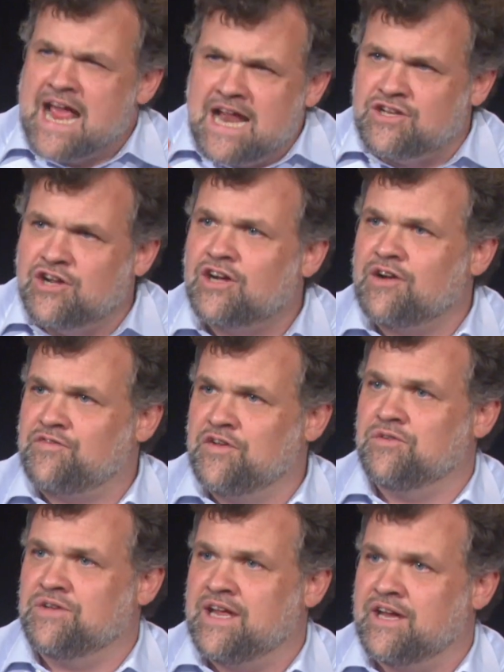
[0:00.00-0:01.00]
It took a
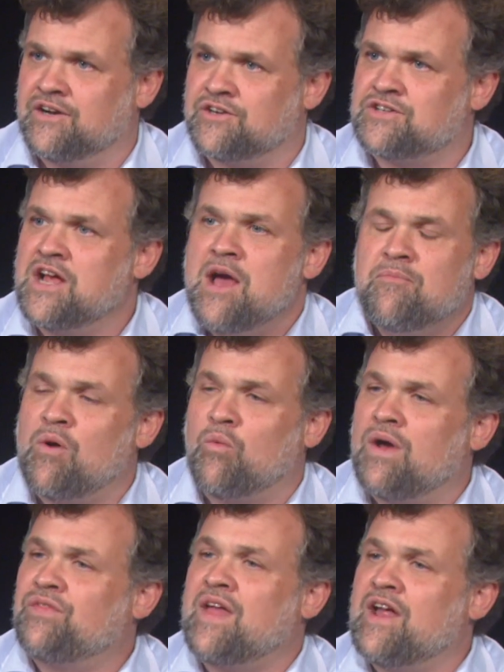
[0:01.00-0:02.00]
few years, but
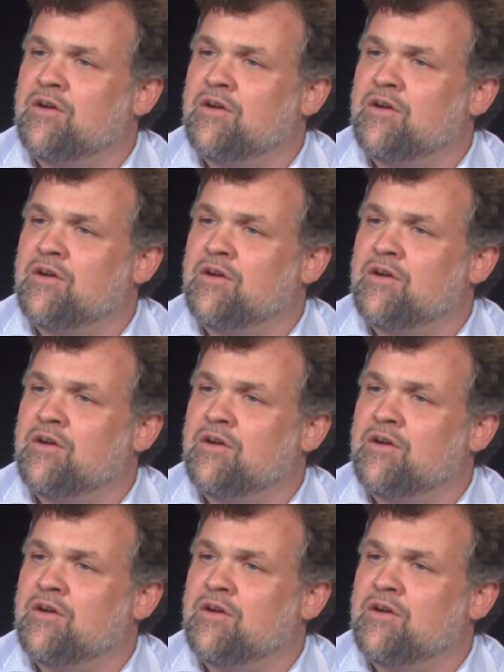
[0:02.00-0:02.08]
what they